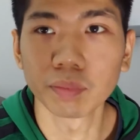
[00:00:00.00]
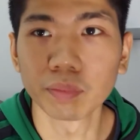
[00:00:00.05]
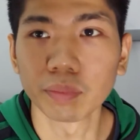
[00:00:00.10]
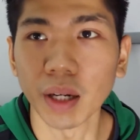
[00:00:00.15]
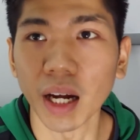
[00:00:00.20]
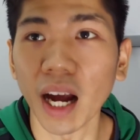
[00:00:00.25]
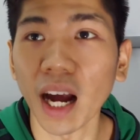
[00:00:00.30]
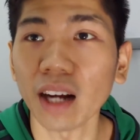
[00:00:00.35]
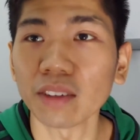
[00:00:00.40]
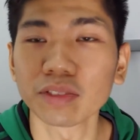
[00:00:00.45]

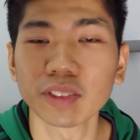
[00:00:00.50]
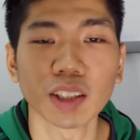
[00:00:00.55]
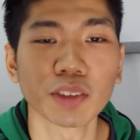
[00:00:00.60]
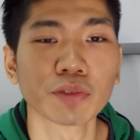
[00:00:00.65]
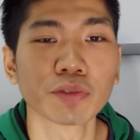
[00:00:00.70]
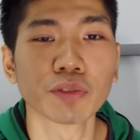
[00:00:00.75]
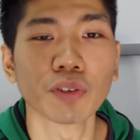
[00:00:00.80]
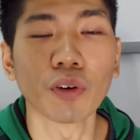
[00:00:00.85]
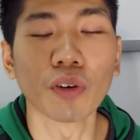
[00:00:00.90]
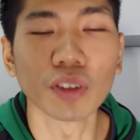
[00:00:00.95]
but after
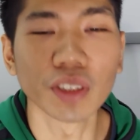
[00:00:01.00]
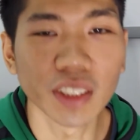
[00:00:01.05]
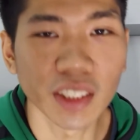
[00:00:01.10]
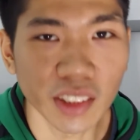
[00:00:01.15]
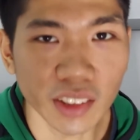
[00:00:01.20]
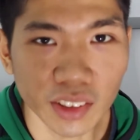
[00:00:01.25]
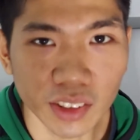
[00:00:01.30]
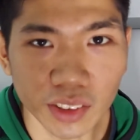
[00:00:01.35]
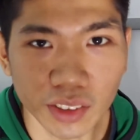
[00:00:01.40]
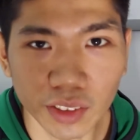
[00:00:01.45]
4
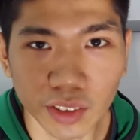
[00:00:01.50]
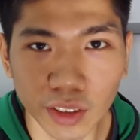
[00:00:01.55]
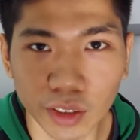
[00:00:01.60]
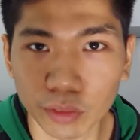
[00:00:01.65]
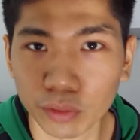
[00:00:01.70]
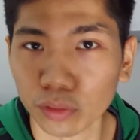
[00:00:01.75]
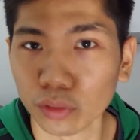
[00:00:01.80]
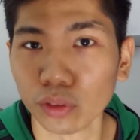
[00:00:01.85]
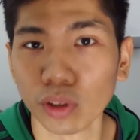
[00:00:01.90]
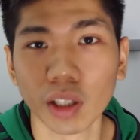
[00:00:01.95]
years,
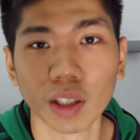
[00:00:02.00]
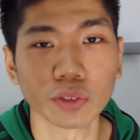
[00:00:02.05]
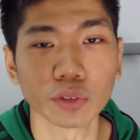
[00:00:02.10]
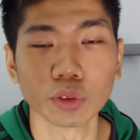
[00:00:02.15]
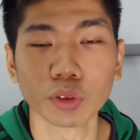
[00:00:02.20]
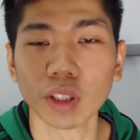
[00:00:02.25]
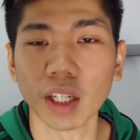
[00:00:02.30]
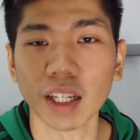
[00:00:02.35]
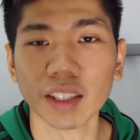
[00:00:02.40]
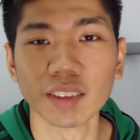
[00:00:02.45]
if
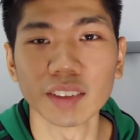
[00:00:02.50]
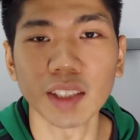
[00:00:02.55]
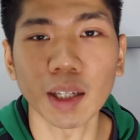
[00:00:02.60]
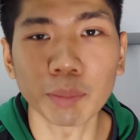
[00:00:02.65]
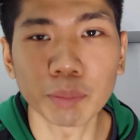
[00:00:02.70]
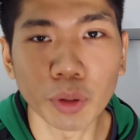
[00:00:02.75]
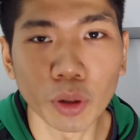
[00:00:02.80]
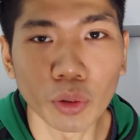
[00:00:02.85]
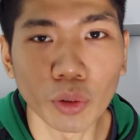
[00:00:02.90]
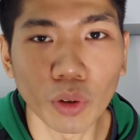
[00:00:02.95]
you can
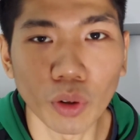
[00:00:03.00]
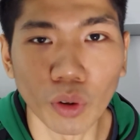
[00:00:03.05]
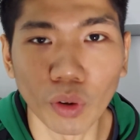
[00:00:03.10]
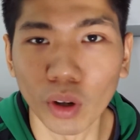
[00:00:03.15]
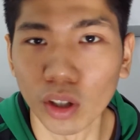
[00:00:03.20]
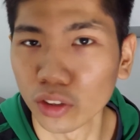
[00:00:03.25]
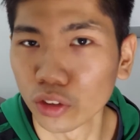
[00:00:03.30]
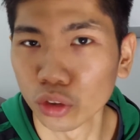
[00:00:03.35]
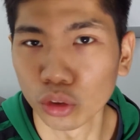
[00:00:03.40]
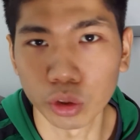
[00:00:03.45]
double
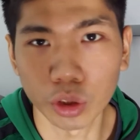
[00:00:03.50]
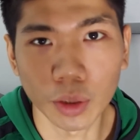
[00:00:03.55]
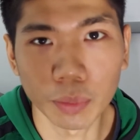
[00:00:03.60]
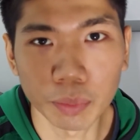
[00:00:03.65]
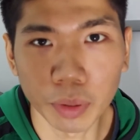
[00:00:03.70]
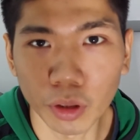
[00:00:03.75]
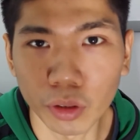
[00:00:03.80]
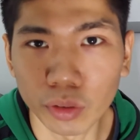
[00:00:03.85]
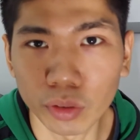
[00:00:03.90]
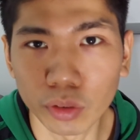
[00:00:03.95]
or
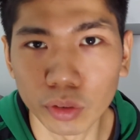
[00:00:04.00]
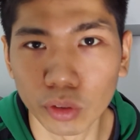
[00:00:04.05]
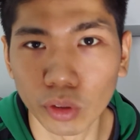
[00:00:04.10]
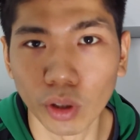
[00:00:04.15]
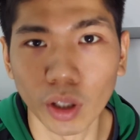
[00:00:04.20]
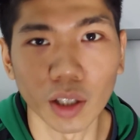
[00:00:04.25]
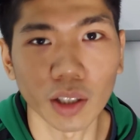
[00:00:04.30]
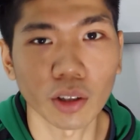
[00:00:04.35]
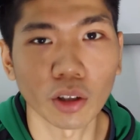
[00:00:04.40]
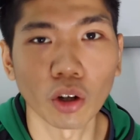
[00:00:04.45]
triple
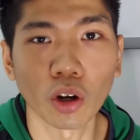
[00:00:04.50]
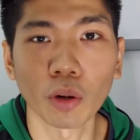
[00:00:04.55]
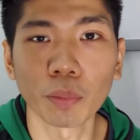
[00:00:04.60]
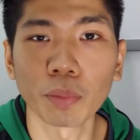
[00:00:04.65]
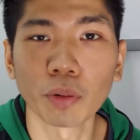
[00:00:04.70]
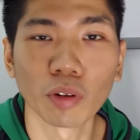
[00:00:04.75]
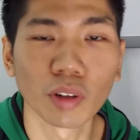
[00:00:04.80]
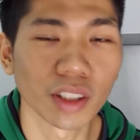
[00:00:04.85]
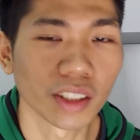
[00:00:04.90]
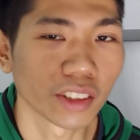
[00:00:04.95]
your
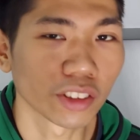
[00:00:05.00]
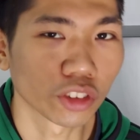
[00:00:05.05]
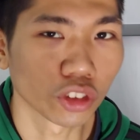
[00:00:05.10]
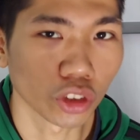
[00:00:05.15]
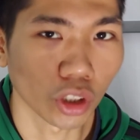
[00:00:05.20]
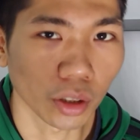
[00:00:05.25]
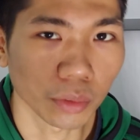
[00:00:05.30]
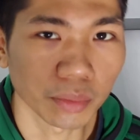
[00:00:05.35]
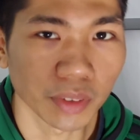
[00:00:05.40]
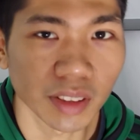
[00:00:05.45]
corporate
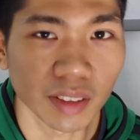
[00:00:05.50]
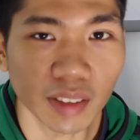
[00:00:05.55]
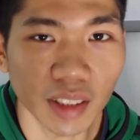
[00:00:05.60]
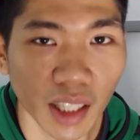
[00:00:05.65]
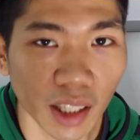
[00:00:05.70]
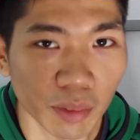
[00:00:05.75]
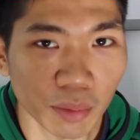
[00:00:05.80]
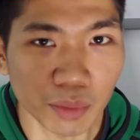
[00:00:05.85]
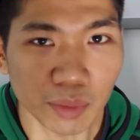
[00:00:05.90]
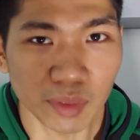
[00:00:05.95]
job
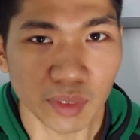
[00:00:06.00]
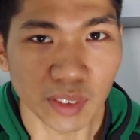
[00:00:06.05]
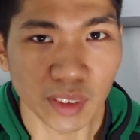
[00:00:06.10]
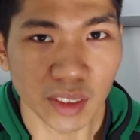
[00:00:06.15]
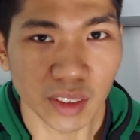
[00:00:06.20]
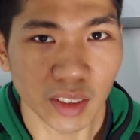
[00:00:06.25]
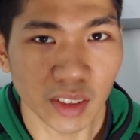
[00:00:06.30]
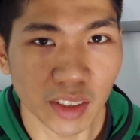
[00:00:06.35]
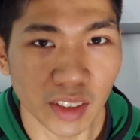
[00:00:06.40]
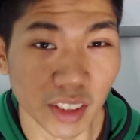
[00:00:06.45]
income,
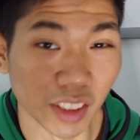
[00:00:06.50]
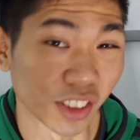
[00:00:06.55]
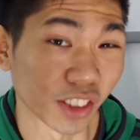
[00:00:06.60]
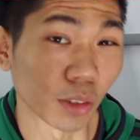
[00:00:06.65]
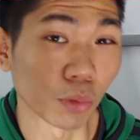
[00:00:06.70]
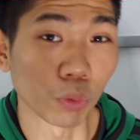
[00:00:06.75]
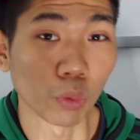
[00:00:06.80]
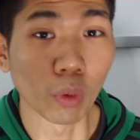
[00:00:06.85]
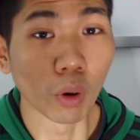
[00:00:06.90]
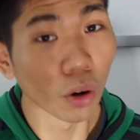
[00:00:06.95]

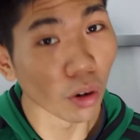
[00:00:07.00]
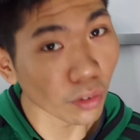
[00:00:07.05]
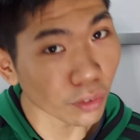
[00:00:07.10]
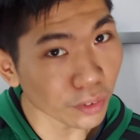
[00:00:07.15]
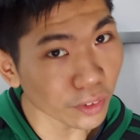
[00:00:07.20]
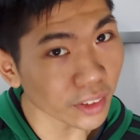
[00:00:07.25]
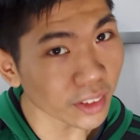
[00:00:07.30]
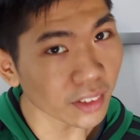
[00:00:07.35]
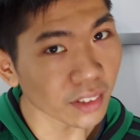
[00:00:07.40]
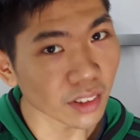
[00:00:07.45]
is it
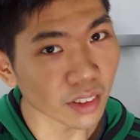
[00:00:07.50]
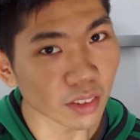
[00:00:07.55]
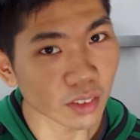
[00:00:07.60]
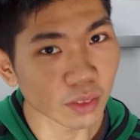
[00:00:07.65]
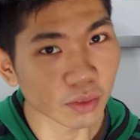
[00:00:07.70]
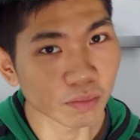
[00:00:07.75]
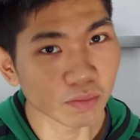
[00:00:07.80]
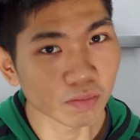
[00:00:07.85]
worth it?